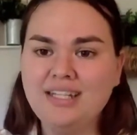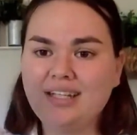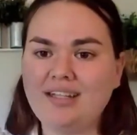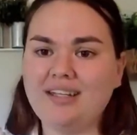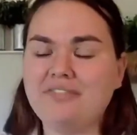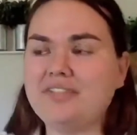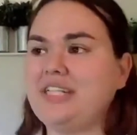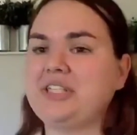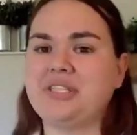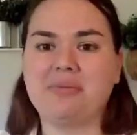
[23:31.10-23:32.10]
The
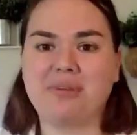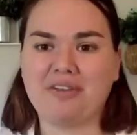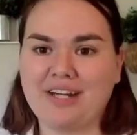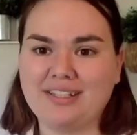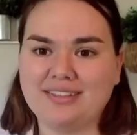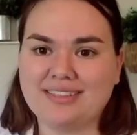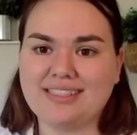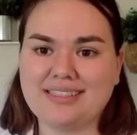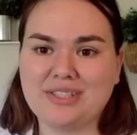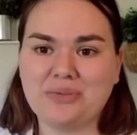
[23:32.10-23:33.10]
invitation, my friends,
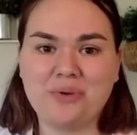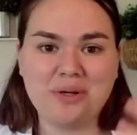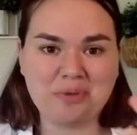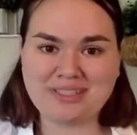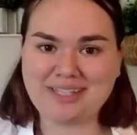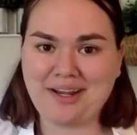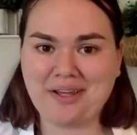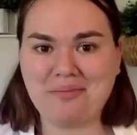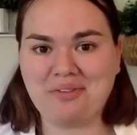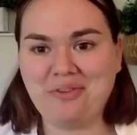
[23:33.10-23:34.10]
is to one more
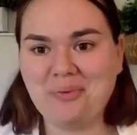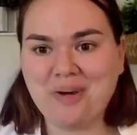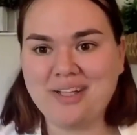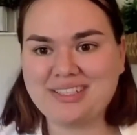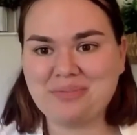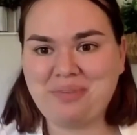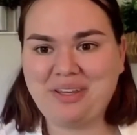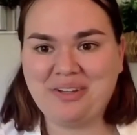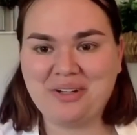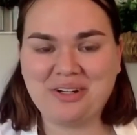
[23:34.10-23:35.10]
time, if you want to
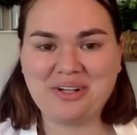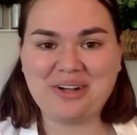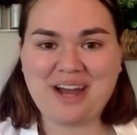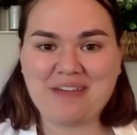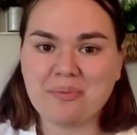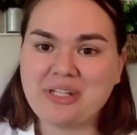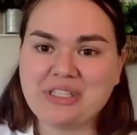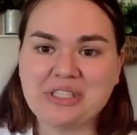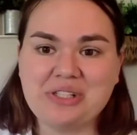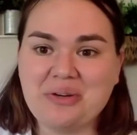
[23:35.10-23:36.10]
make your
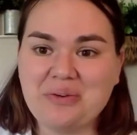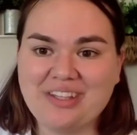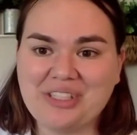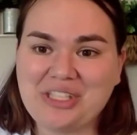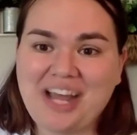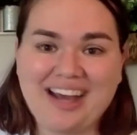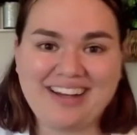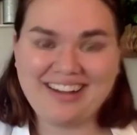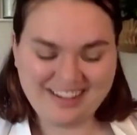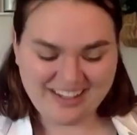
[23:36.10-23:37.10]
affirmation known in the chat,
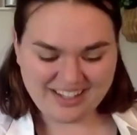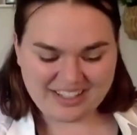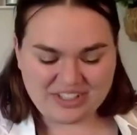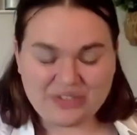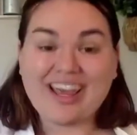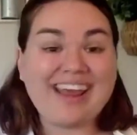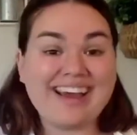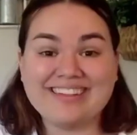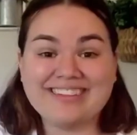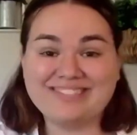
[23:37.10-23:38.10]
you
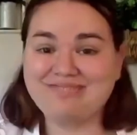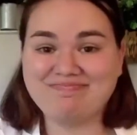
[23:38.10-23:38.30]
can.